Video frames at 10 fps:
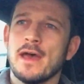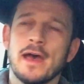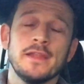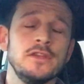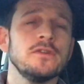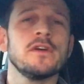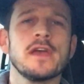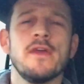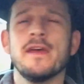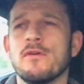and then you could
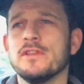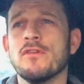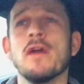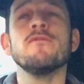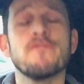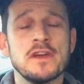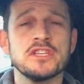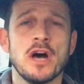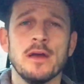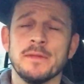go there in your own free
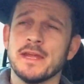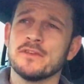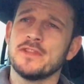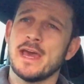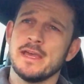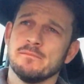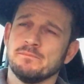time the next day.